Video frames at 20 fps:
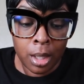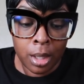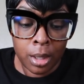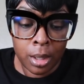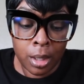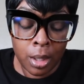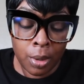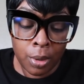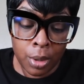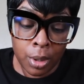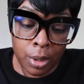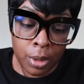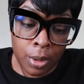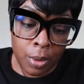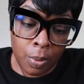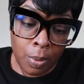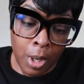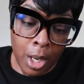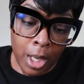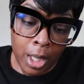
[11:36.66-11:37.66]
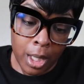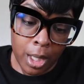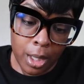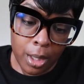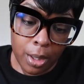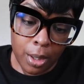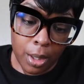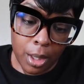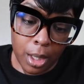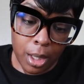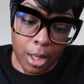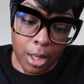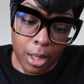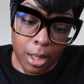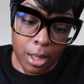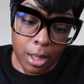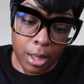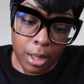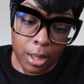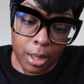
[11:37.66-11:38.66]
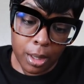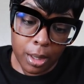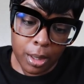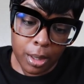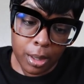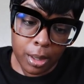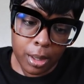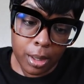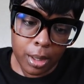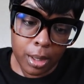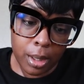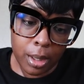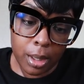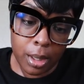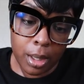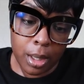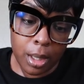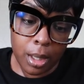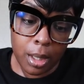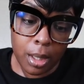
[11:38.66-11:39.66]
So this one right here is,